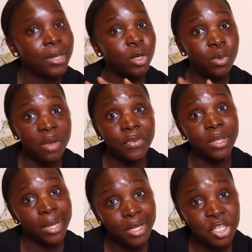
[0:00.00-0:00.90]
the
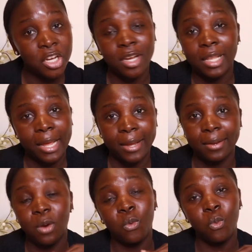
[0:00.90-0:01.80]
revelation
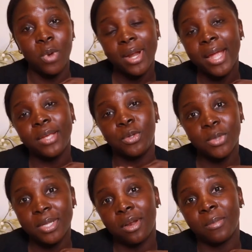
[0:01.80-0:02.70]
like when I
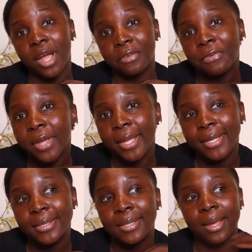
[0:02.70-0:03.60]
used it on my
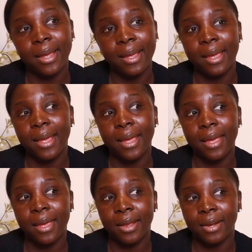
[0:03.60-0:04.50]
face
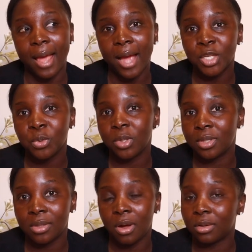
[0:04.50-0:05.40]
and
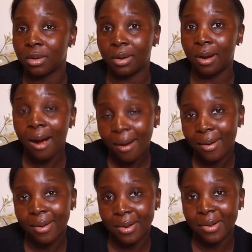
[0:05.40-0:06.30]
actually saw the
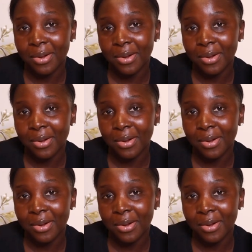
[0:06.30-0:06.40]
gunk